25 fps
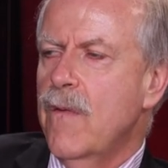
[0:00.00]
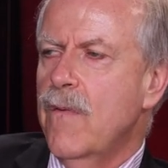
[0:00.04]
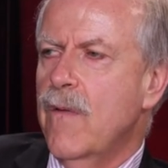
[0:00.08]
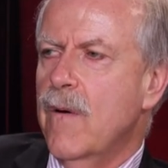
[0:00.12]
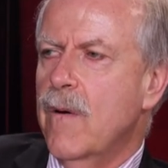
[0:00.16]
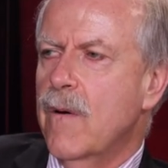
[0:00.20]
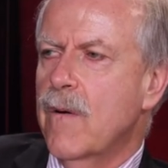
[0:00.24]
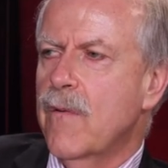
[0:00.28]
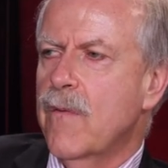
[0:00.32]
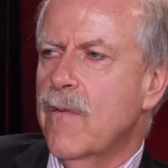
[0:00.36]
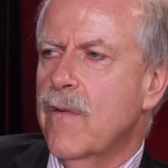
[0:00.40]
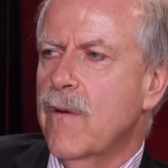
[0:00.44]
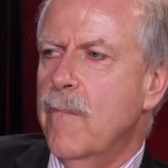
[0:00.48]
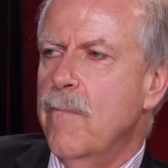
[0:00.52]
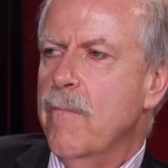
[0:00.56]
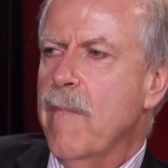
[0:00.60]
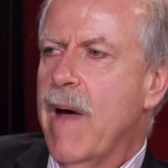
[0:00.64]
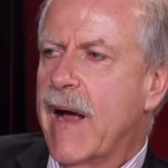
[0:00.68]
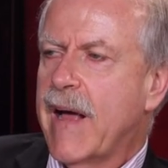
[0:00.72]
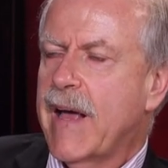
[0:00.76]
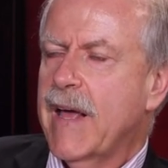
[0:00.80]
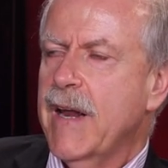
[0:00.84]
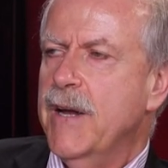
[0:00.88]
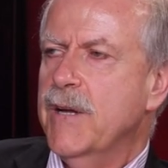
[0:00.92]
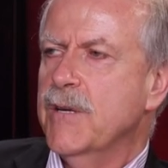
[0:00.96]
the
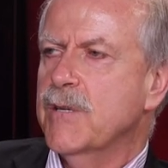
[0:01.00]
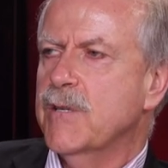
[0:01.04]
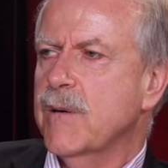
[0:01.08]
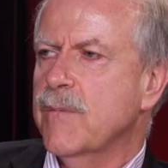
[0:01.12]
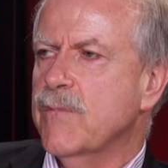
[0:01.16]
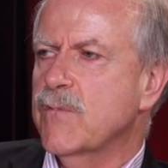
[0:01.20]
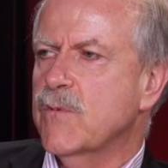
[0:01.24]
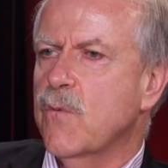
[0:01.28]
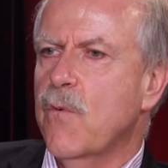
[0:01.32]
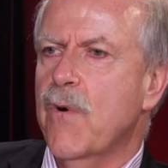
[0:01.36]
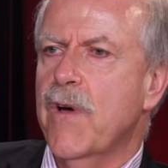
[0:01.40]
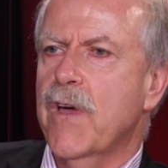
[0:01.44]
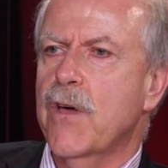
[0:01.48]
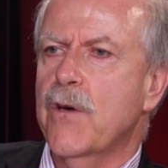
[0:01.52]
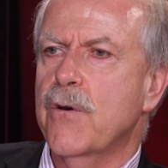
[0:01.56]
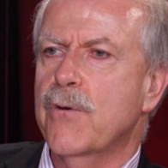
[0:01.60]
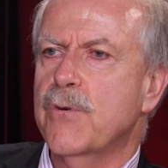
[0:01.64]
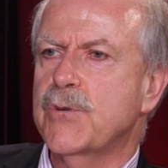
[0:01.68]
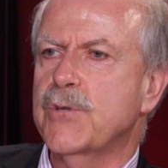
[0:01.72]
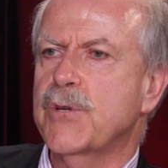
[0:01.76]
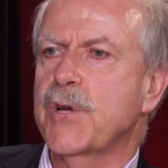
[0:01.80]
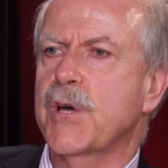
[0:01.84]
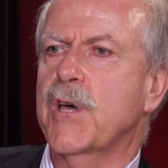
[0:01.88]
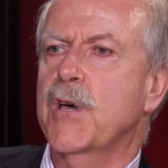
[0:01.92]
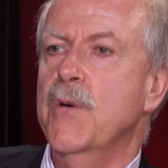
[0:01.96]
mechanisms we
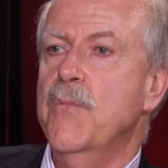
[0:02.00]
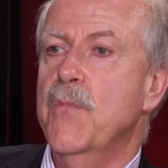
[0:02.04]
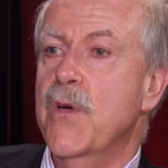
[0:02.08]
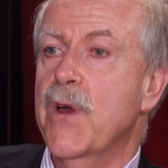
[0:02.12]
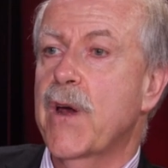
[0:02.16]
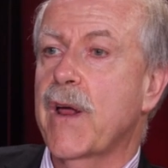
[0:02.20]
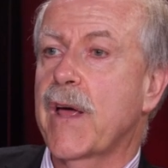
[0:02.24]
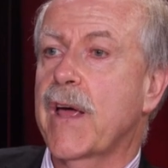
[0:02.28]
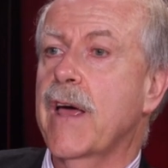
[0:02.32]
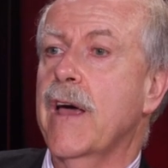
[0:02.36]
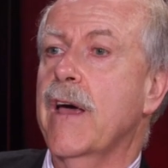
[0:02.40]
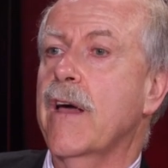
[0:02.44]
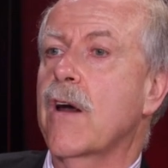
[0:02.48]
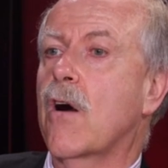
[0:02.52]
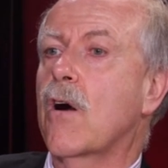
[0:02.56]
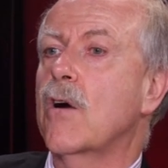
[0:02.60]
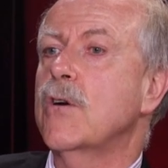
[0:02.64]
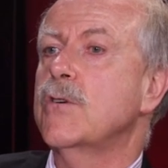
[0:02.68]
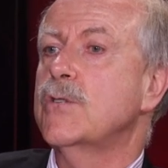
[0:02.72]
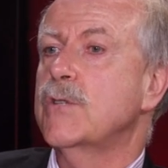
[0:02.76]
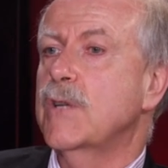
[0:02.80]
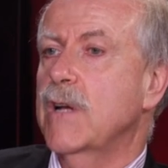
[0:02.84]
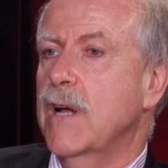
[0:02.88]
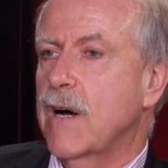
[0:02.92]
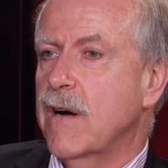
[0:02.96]
use to communicate
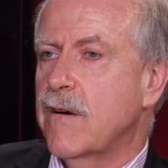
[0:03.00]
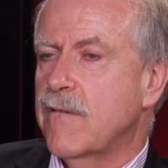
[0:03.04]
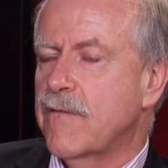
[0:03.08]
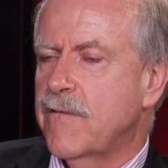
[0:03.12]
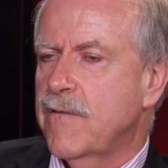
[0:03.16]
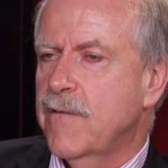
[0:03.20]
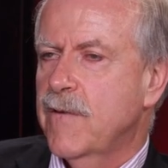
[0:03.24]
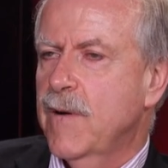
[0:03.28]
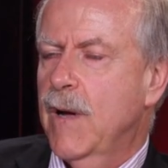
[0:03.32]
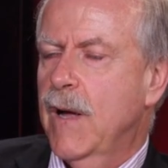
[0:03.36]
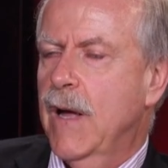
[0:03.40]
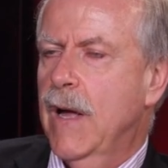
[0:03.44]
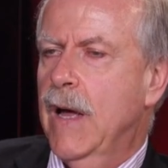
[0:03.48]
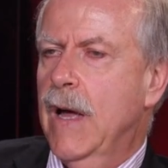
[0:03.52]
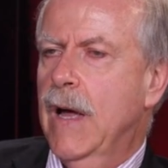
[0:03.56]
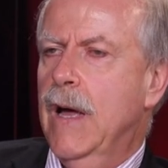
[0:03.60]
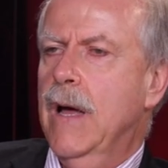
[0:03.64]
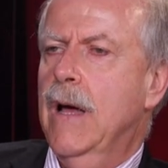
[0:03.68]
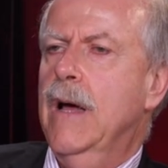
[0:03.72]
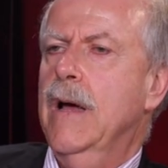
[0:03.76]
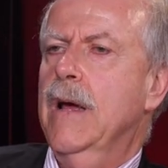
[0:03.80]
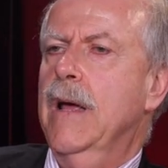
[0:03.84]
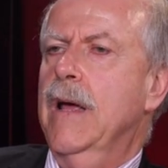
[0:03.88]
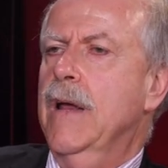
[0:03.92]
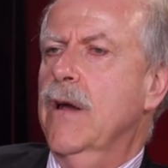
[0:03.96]
our stuff
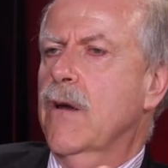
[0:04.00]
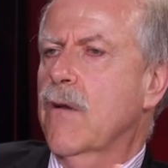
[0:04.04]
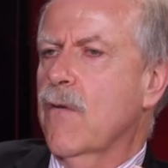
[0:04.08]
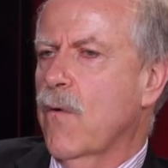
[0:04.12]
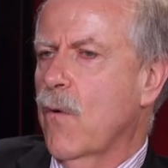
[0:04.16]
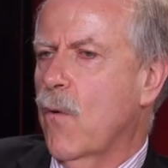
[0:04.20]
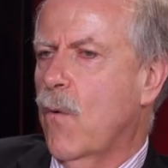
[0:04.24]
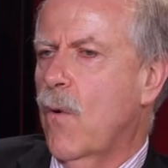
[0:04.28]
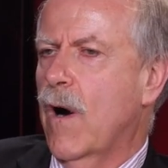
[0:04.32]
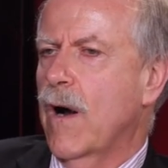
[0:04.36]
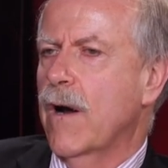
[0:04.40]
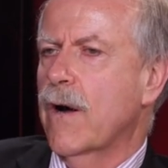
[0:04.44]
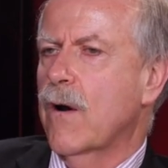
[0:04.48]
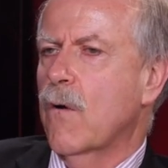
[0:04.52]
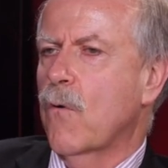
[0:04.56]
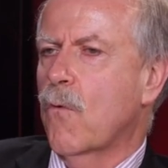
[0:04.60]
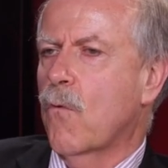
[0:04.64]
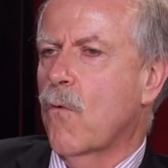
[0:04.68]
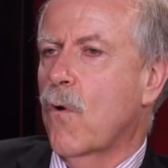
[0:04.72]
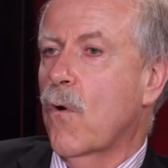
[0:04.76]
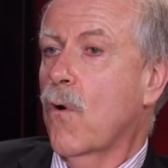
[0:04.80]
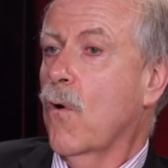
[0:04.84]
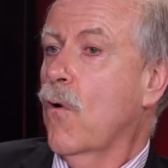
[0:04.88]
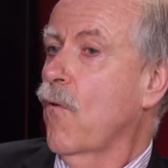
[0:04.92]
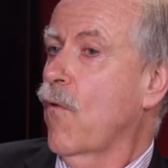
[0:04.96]
into the wider
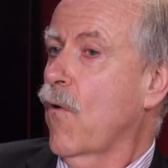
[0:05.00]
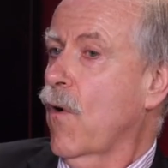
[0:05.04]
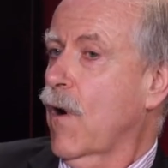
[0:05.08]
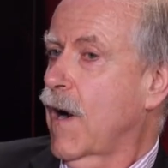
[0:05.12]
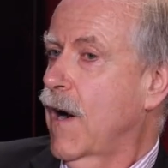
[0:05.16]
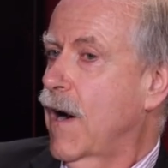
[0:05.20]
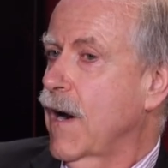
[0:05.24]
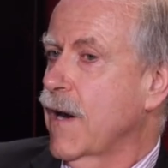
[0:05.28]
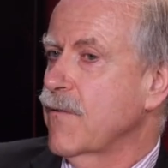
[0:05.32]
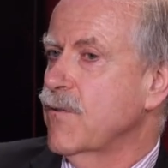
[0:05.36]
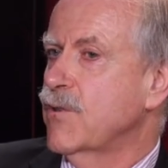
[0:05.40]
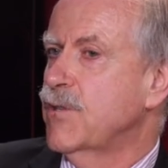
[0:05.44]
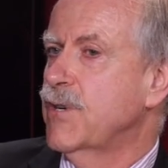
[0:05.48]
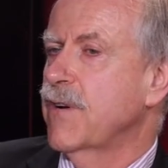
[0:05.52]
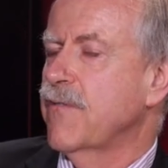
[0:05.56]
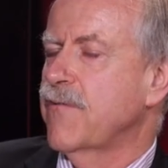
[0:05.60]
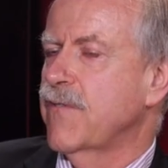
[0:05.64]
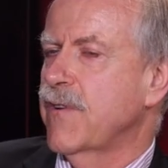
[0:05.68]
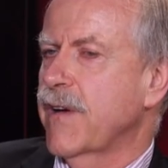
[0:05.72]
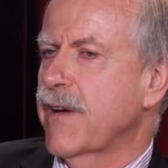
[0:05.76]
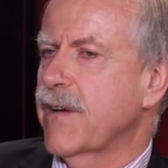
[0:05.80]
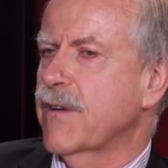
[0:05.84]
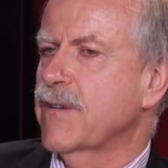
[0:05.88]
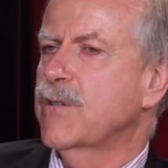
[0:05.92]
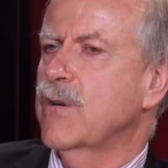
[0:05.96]
world are kind of
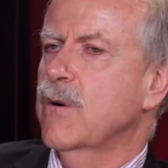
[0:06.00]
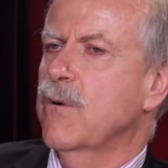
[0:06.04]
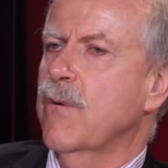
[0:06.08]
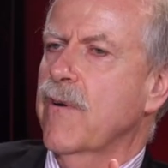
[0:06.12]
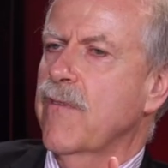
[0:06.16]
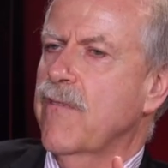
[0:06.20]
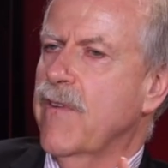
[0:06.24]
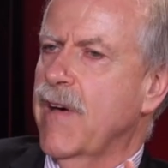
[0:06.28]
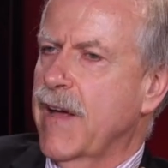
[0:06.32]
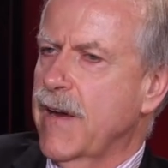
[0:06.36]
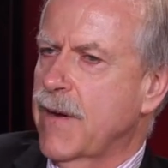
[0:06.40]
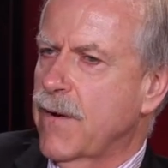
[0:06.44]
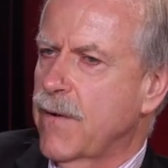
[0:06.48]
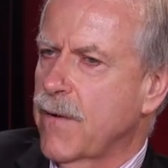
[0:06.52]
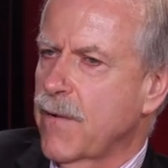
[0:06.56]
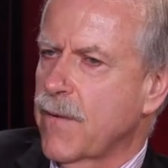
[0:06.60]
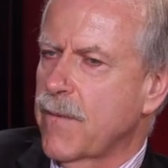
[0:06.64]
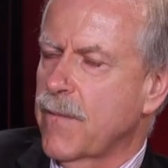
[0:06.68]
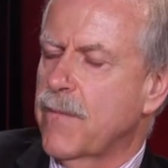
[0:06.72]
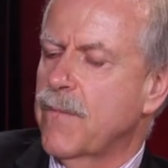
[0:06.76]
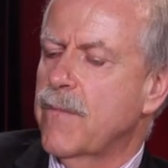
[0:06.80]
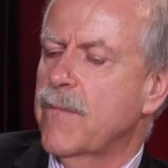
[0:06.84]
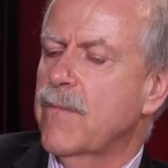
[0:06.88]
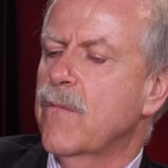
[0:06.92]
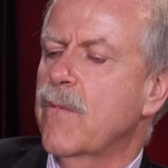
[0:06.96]
shifting. So we've had
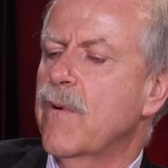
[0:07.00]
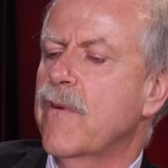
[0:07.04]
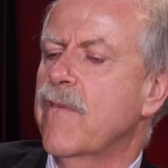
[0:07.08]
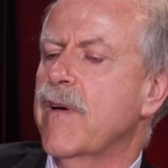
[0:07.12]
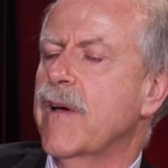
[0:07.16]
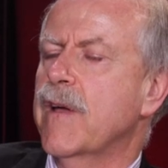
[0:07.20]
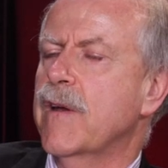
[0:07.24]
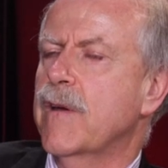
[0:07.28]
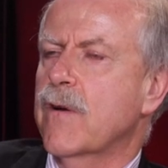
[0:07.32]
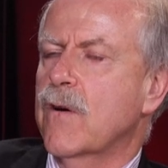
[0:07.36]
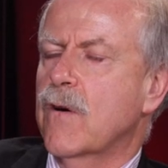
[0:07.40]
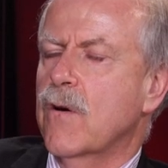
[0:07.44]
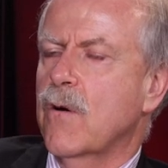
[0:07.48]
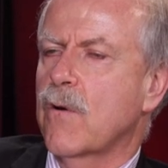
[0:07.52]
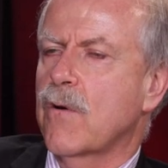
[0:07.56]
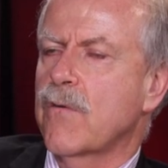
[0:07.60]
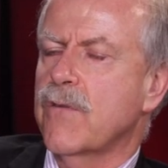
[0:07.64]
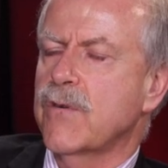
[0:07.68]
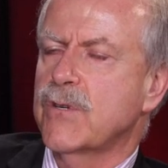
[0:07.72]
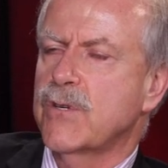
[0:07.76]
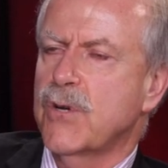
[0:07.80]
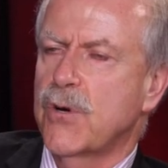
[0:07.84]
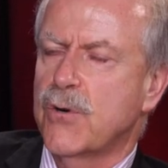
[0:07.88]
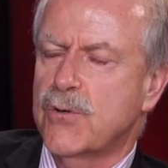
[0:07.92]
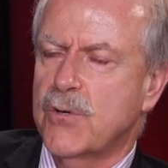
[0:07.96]
to go to
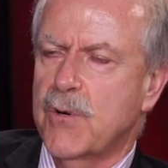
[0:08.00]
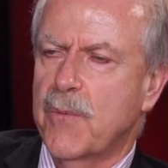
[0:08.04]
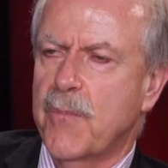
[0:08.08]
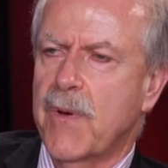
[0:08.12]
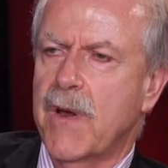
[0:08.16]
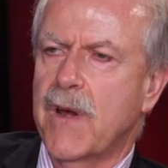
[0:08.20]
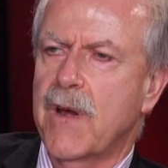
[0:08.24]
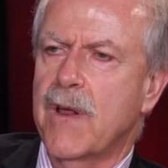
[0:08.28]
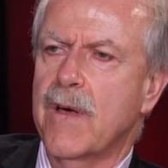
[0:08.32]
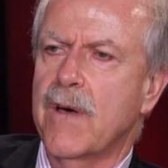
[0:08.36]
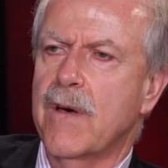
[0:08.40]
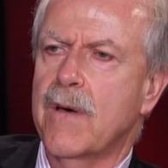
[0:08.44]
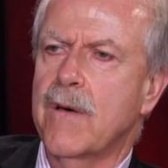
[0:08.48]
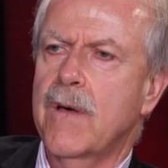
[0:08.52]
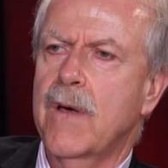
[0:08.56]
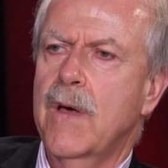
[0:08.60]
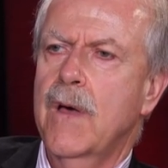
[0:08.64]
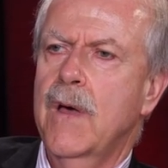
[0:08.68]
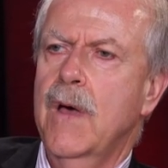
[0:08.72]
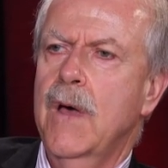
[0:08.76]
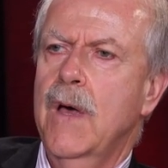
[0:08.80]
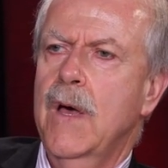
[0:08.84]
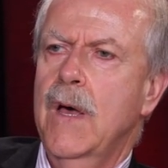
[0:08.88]
the social media.